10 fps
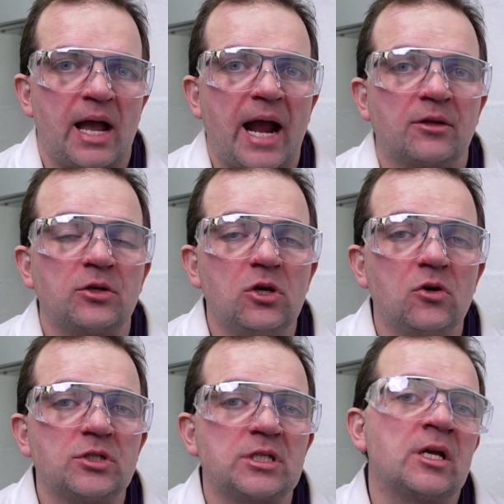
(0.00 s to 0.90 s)
and
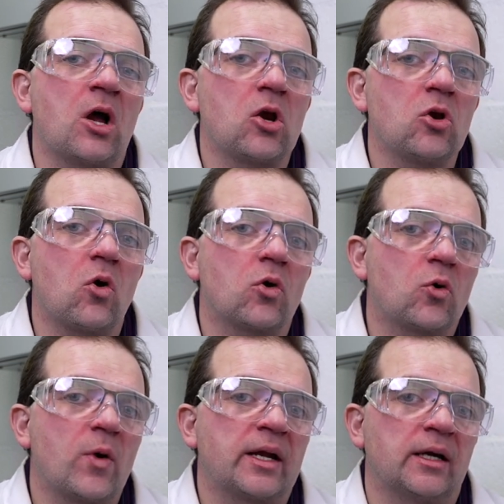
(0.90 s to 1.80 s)
usually a lot
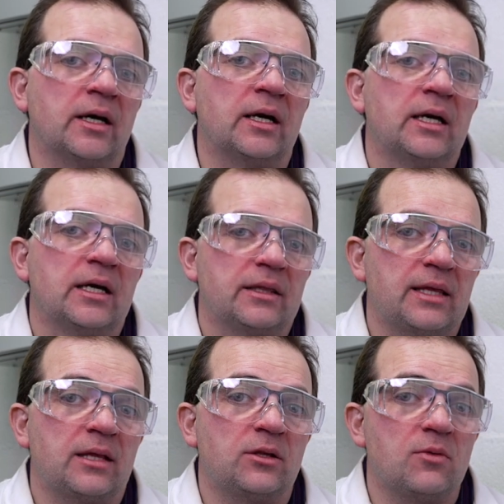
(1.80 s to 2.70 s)
quicker
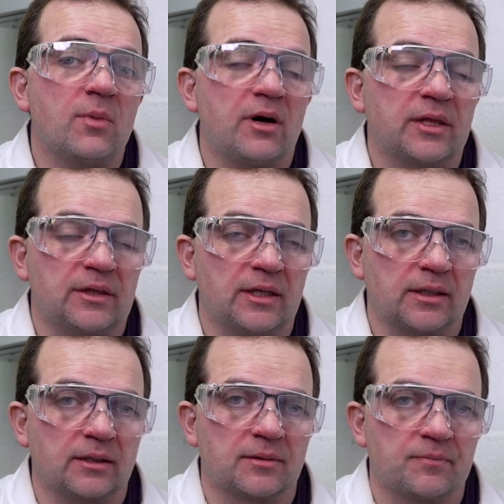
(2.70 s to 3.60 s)
than you might
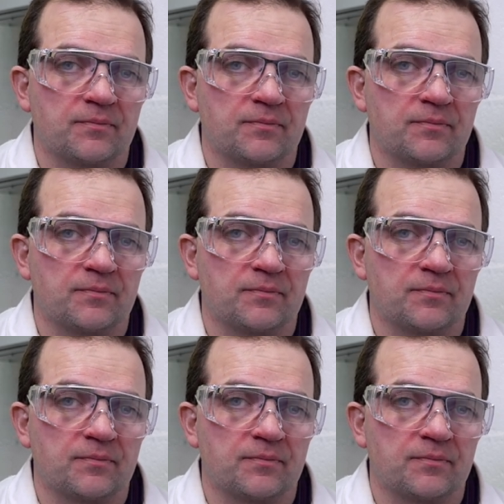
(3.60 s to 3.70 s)
think.